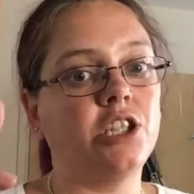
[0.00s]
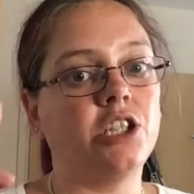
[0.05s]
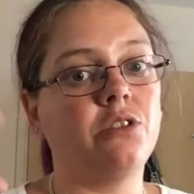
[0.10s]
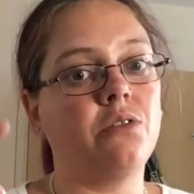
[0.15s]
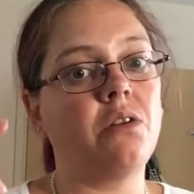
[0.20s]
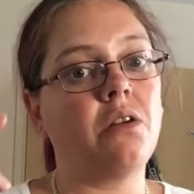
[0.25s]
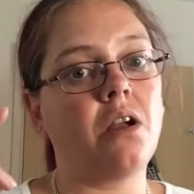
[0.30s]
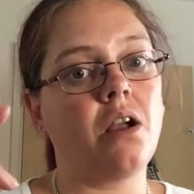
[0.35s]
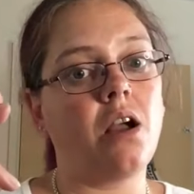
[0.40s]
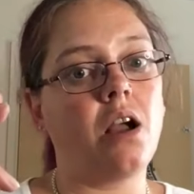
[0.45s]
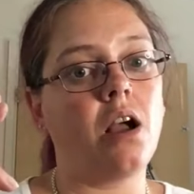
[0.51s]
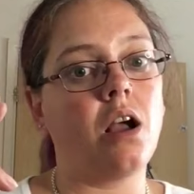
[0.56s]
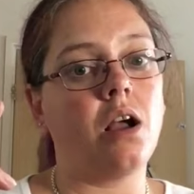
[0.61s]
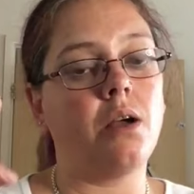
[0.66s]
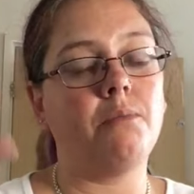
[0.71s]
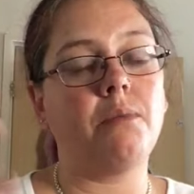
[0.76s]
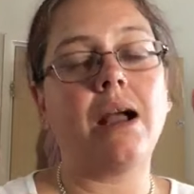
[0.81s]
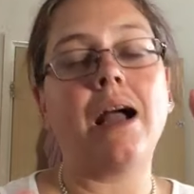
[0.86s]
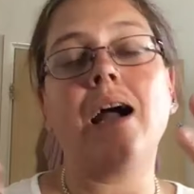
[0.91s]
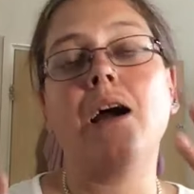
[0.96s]
you
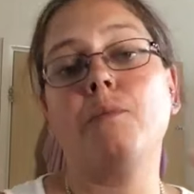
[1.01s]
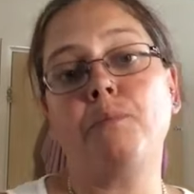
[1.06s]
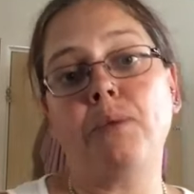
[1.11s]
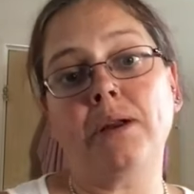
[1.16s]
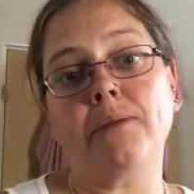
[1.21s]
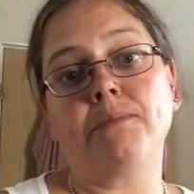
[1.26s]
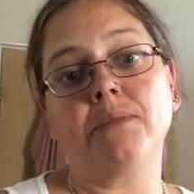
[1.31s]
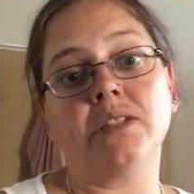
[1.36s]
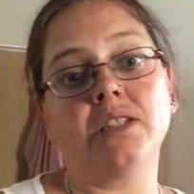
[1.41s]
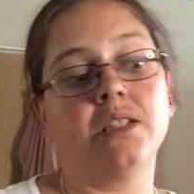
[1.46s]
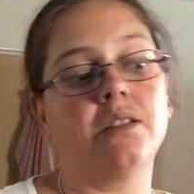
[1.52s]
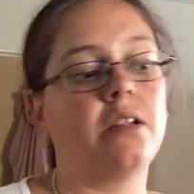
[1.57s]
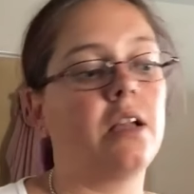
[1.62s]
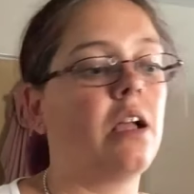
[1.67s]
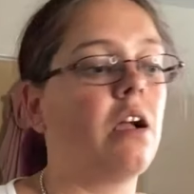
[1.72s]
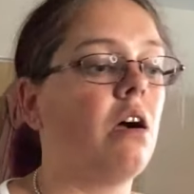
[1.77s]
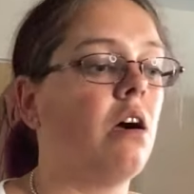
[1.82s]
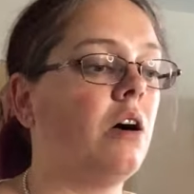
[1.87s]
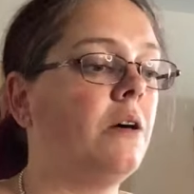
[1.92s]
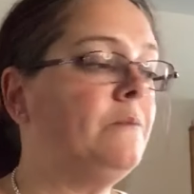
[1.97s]
um, how pigmented
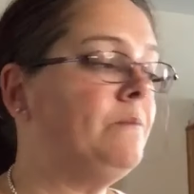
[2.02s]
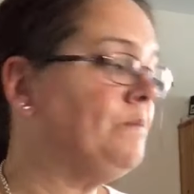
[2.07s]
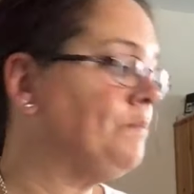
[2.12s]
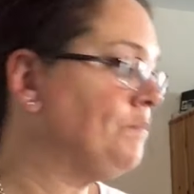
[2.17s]
they are.